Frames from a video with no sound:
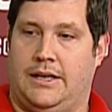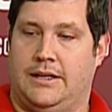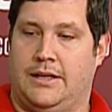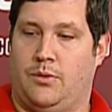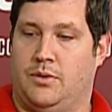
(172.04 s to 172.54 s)

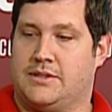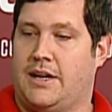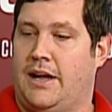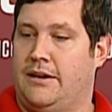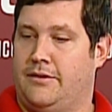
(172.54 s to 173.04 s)
it was
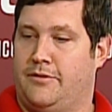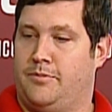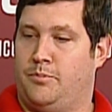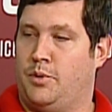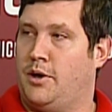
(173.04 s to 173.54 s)
kind of
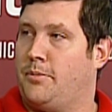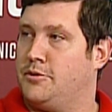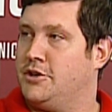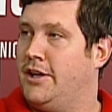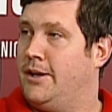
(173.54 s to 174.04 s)
put up or
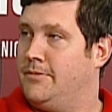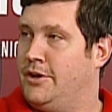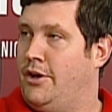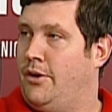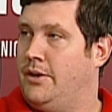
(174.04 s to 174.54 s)
shut up,
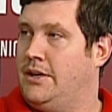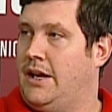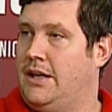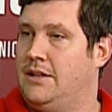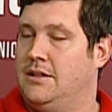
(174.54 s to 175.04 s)

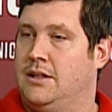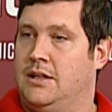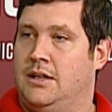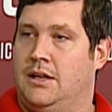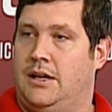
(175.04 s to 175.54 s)
and
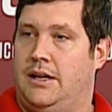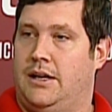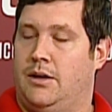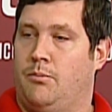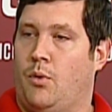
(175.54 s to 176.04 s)

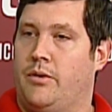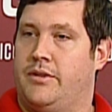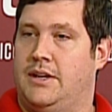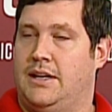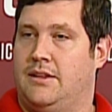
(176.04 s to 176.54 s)
more
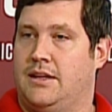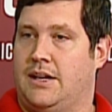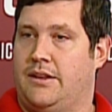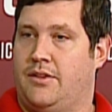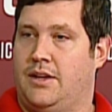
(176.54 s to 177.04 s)
than anything,
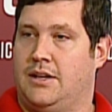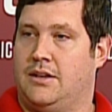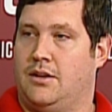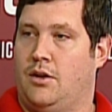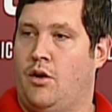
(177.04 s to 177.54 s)
I think
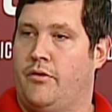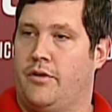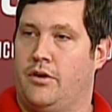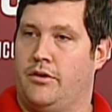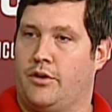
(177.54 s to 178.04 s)

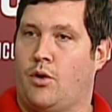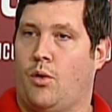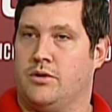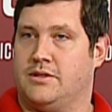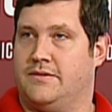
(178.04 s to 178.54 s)
over the
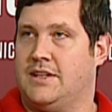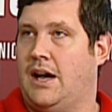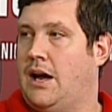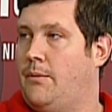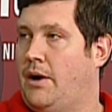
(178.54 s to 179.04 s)
course of
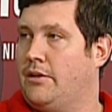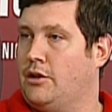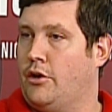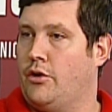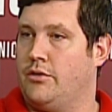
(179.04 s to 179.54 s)
time, I
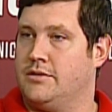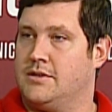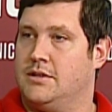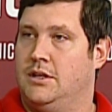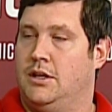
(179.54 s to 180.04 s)
learned
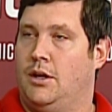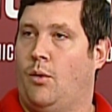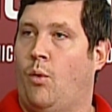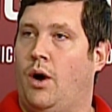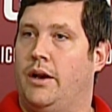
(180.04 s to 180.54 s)

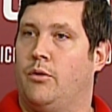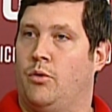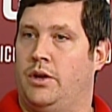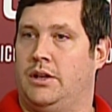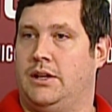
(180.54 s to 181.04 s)
what
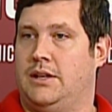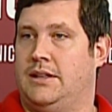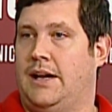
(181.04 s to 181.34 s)
really did